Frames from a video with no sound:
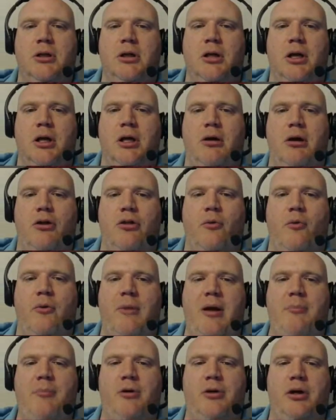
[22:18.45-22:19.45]
Although we
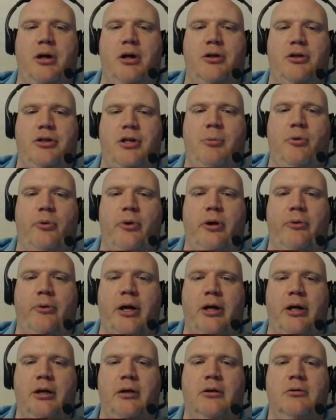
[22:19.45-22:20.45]
may put in a double row
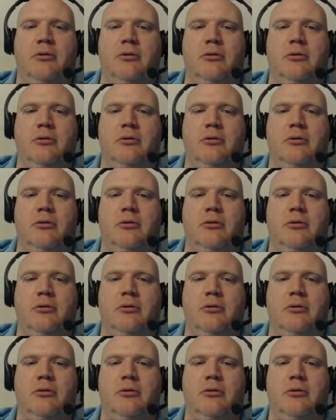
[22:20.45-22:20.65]
right here.